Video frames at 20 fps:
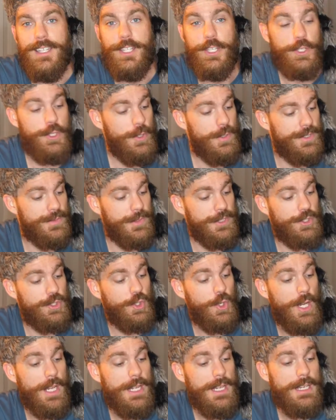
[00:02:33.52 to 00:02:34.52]
You do as much
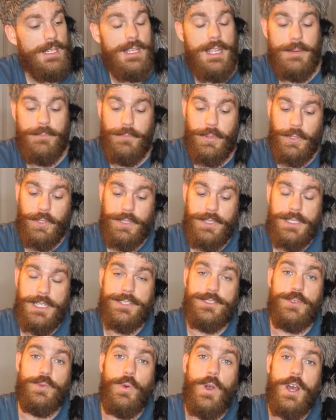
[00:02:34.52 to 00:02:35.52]
trading and building
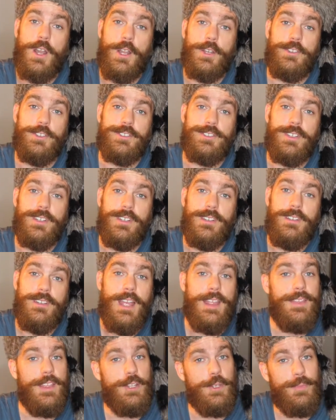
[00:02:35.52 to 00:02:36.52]
as you want on your turn,
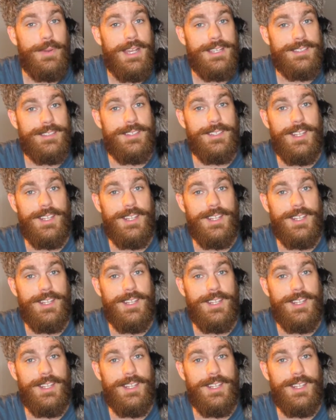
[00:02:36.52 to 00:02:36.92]
and then you pass the